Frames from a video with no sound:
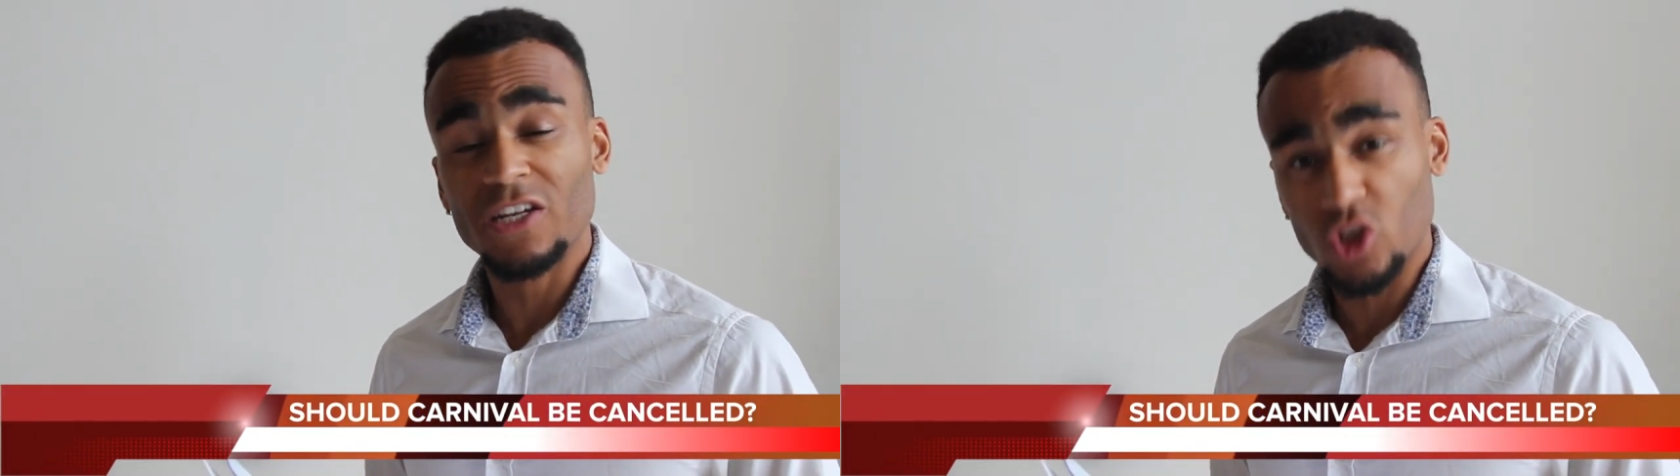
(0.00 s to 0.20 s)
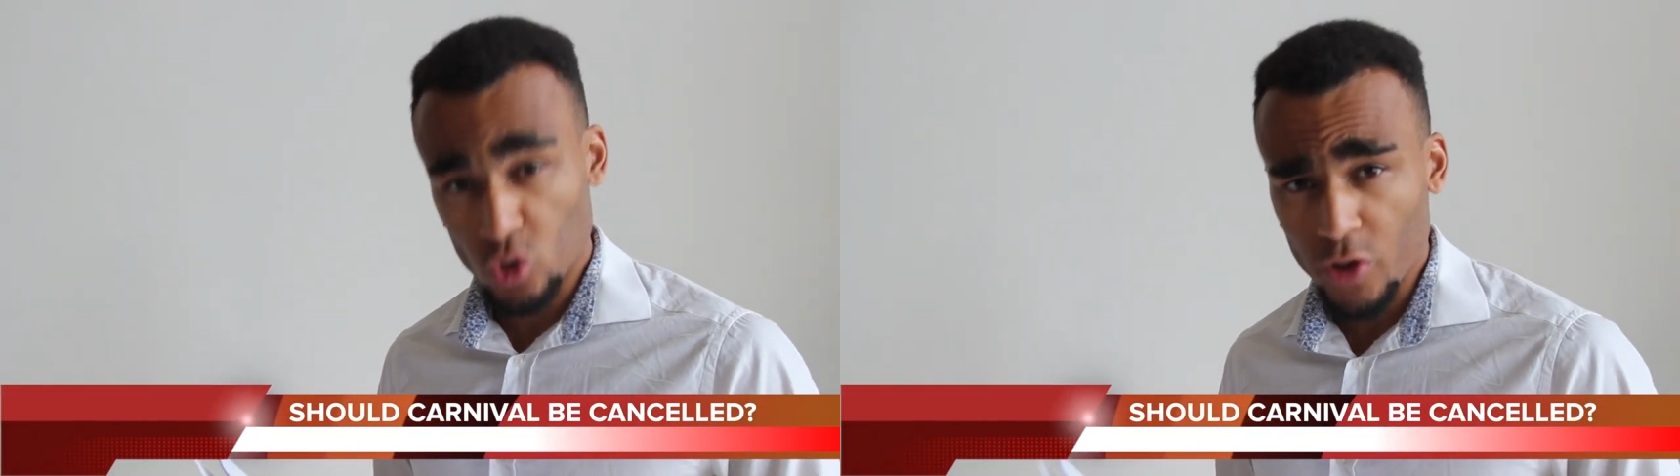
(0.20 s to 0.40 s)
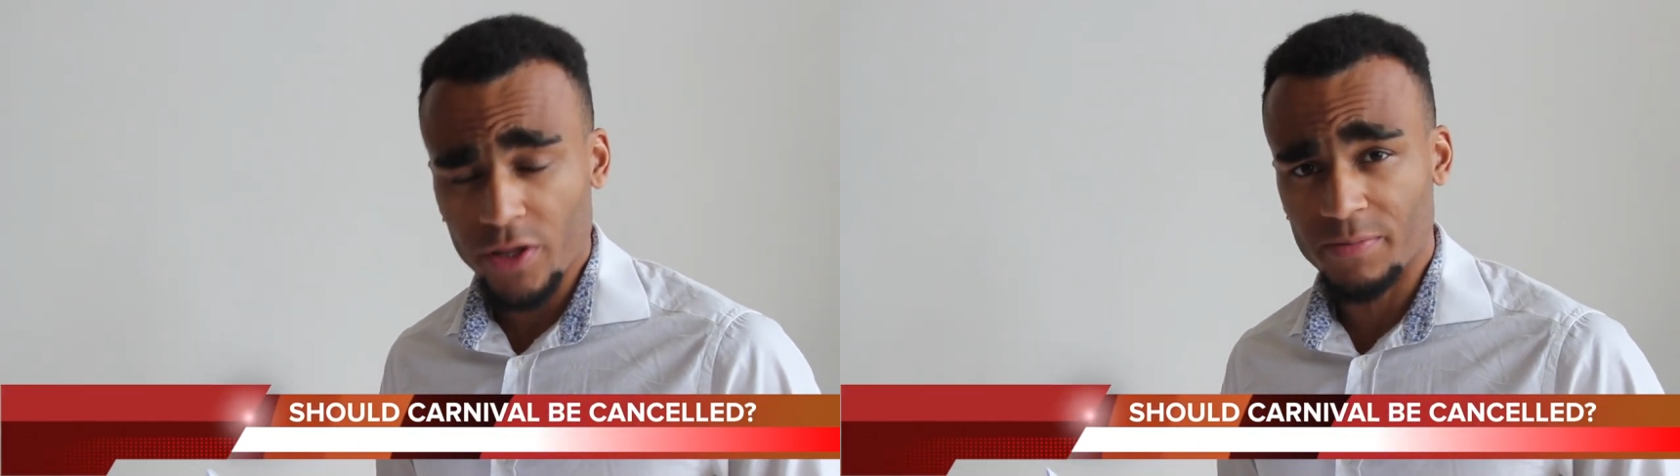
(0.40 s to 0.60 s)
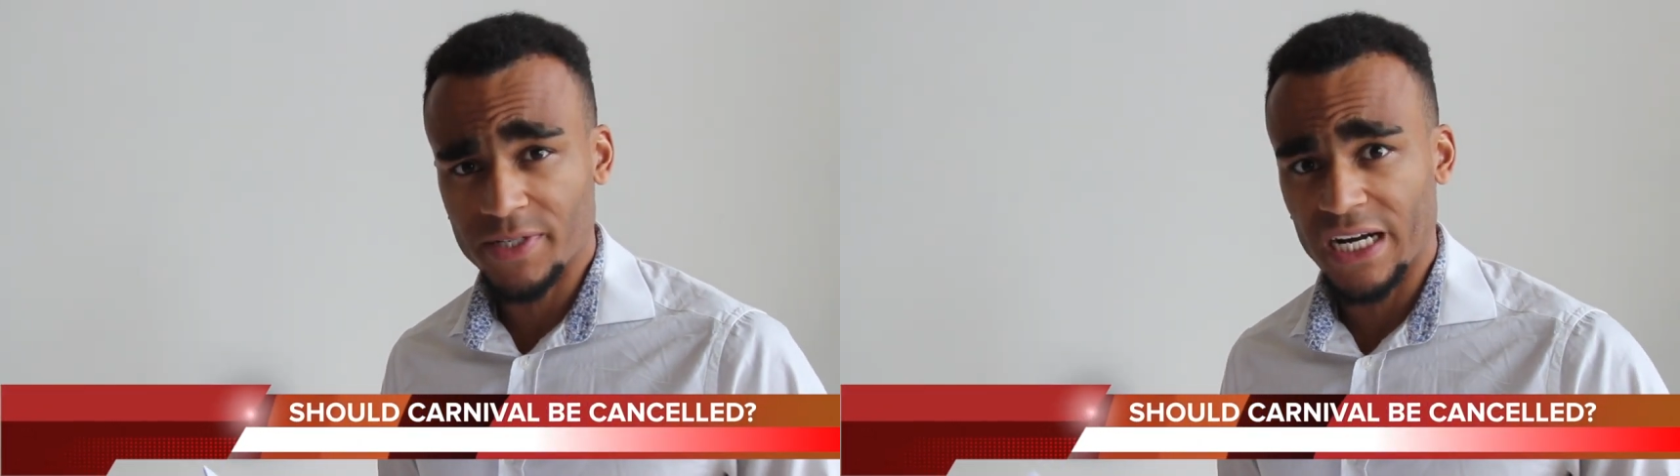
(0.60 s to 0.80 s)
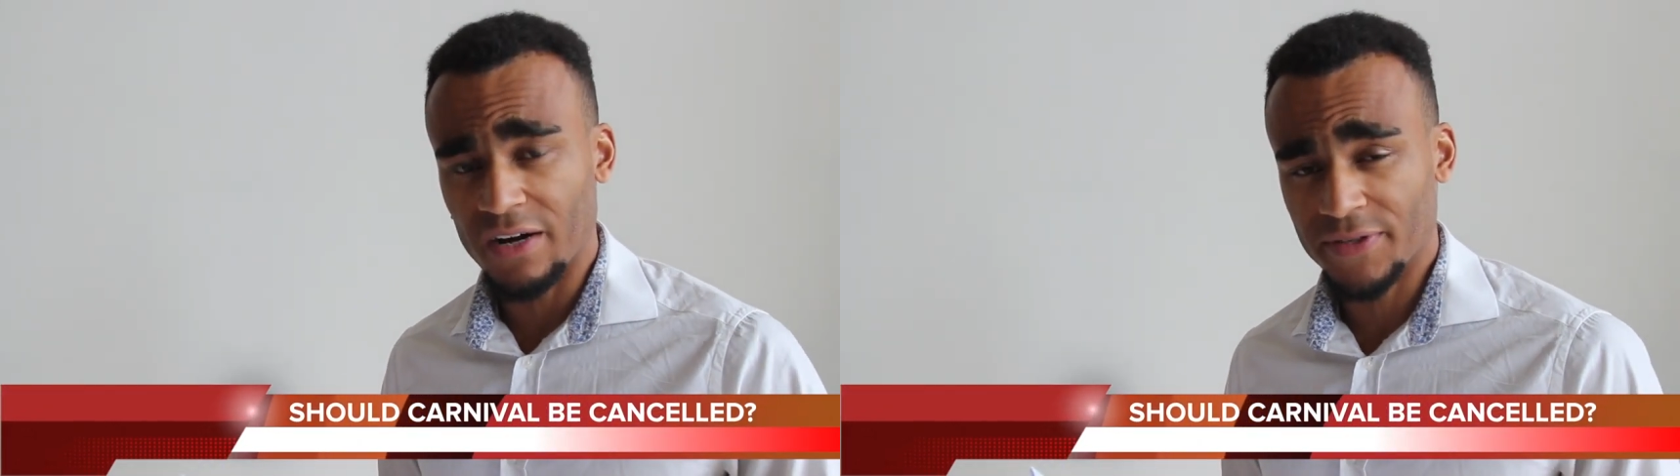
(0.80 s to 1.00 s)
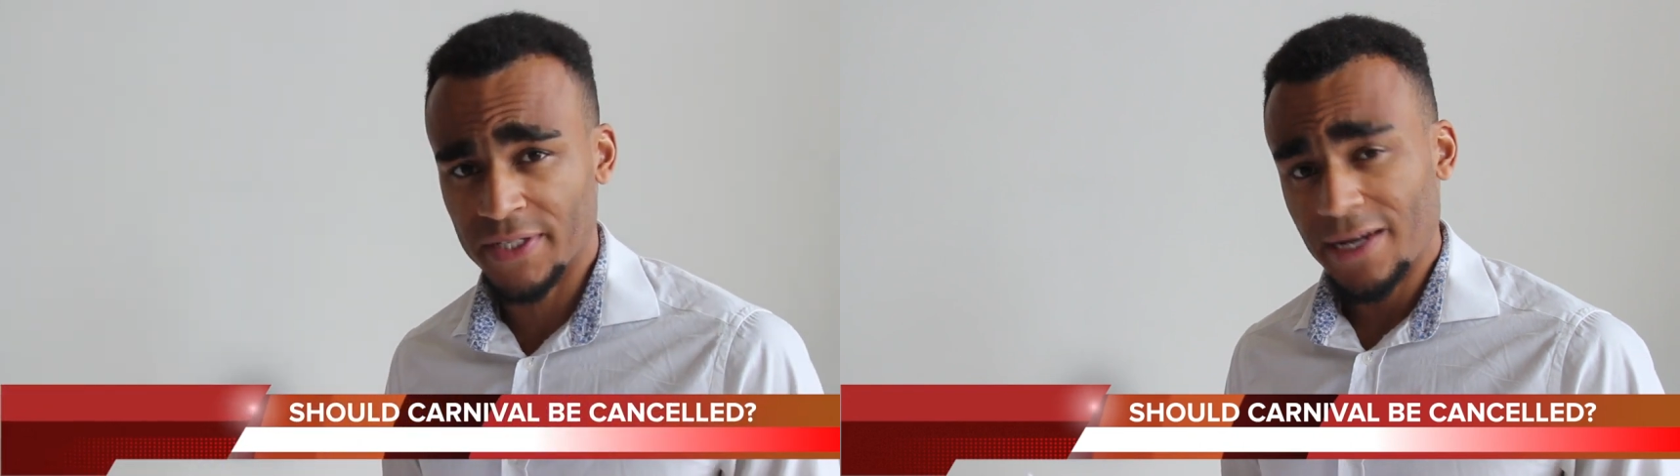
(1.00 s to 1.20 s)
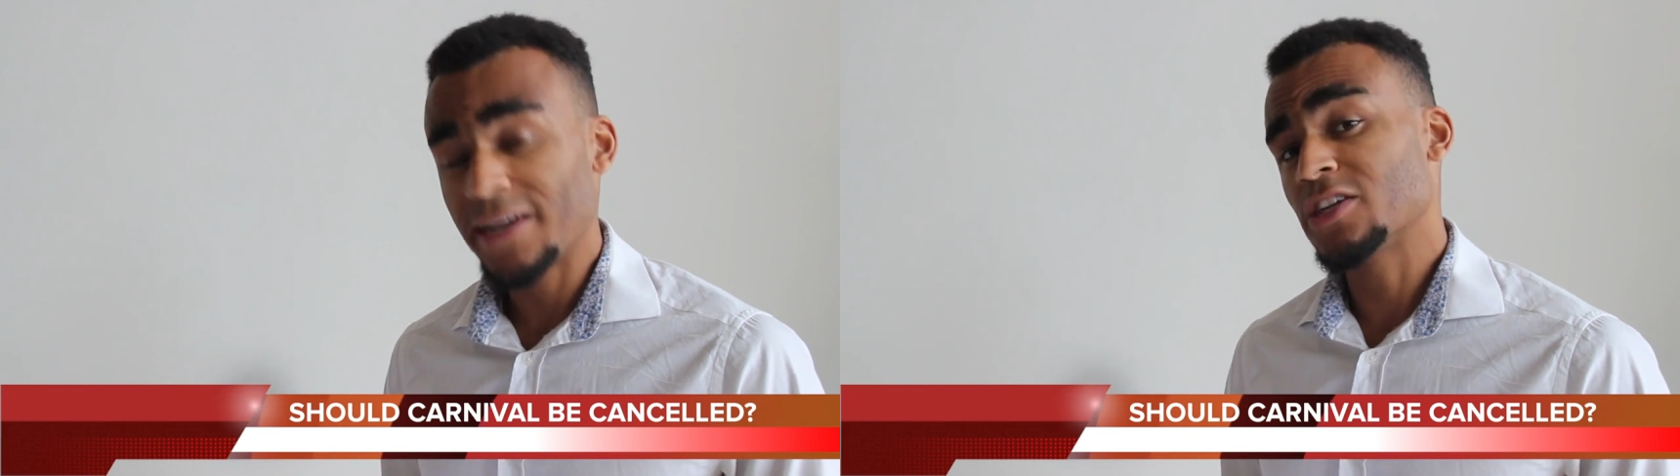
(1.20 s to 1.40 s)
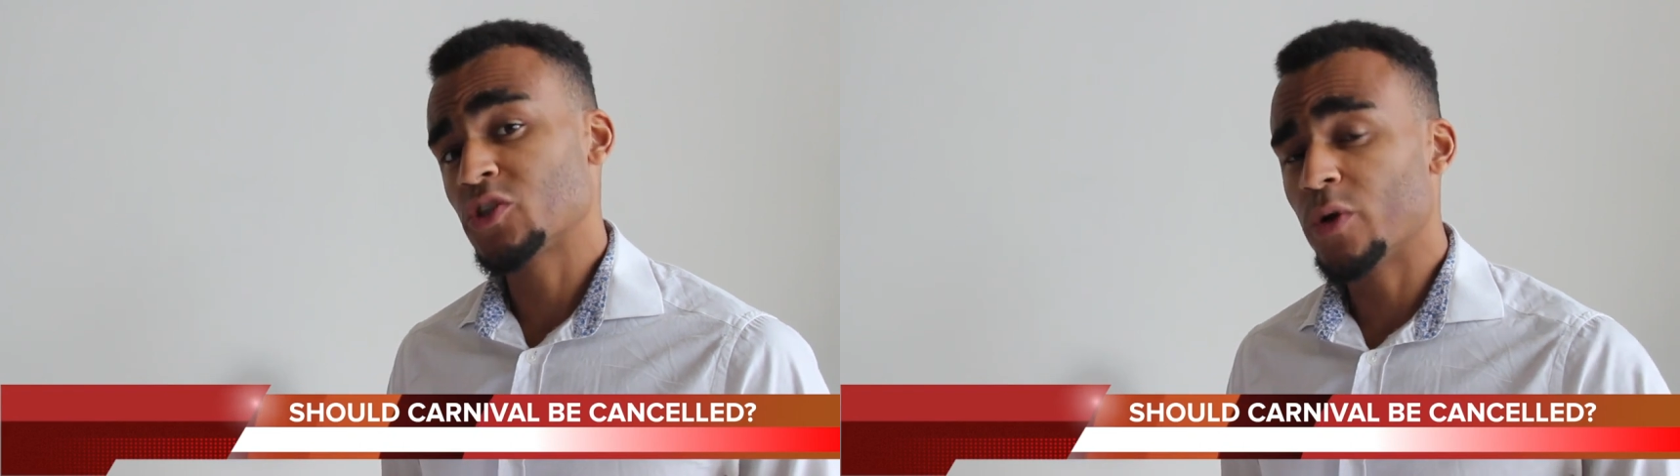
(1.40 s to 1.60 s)
enjoying themselves,
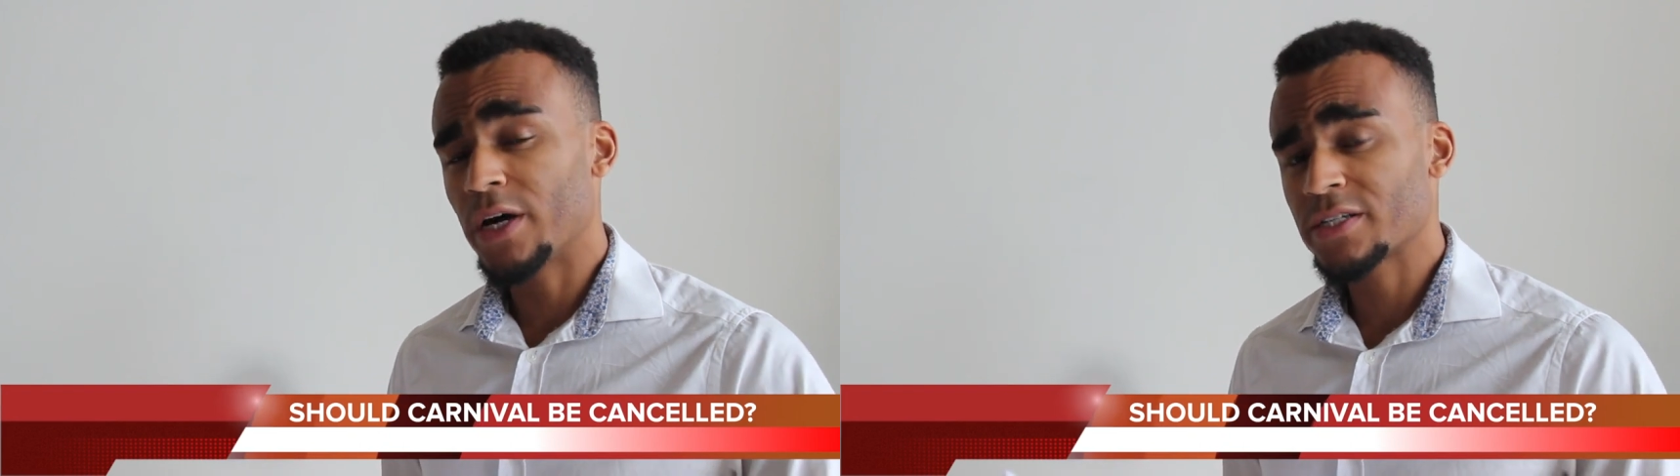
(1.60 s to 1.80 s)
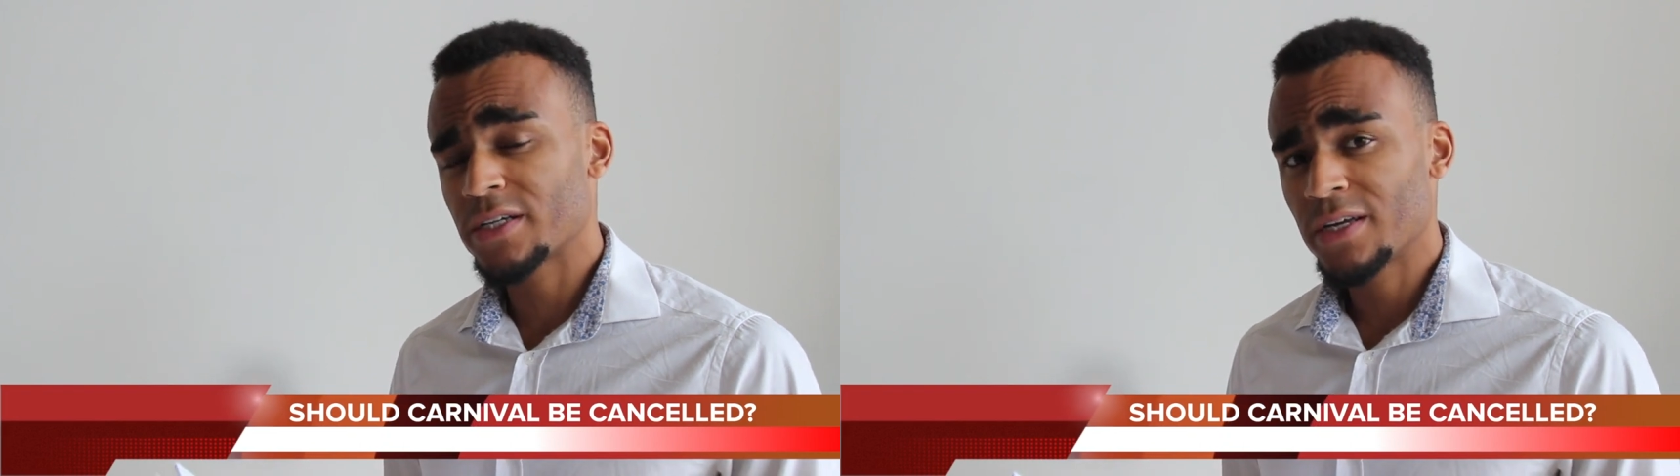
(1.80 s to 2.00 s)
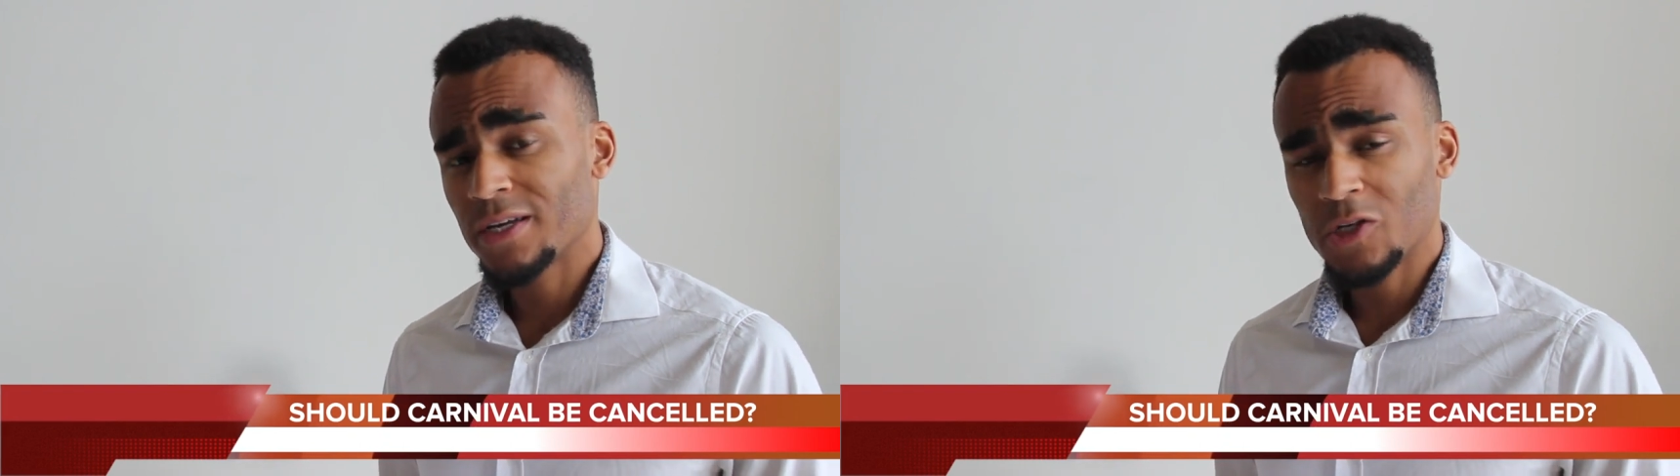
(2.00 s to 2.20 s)
leading us to ask,